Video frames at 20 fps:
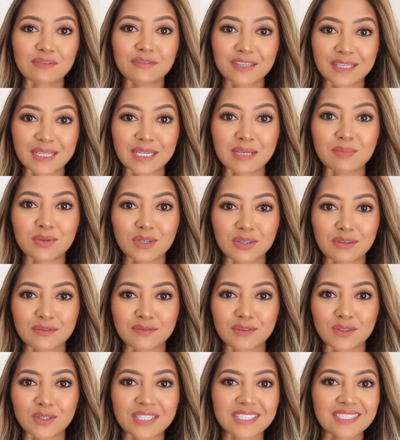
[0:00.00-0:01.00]
and feeling
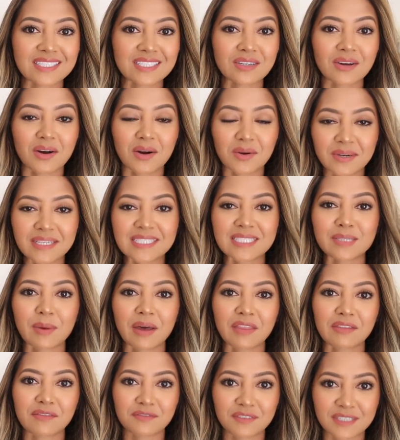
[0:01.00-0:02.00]
beautiful isn't always
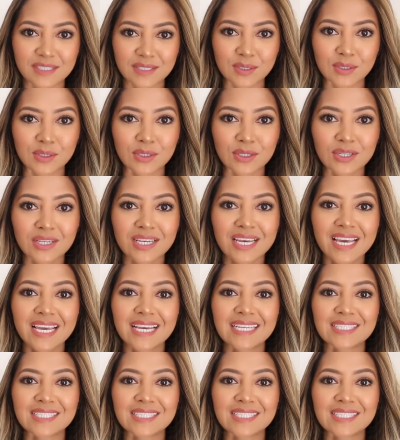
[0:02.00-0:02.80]
about the physical,